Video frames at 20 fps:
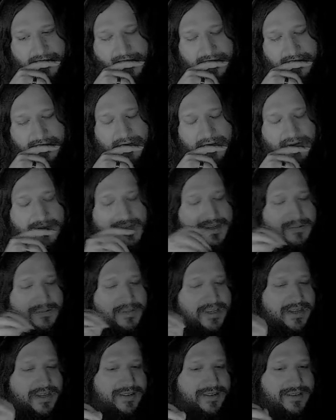you can
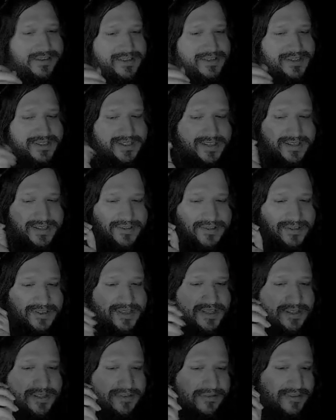immediately see as just
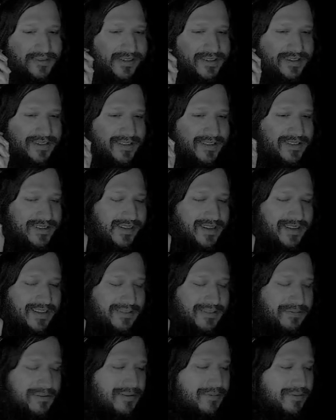hindrances is
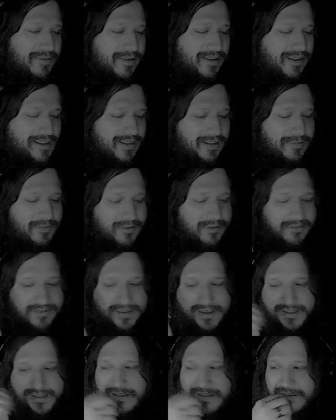probably a lot more
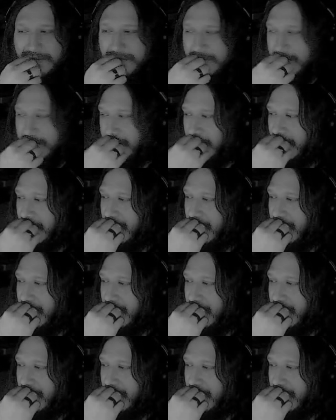fine-tuned.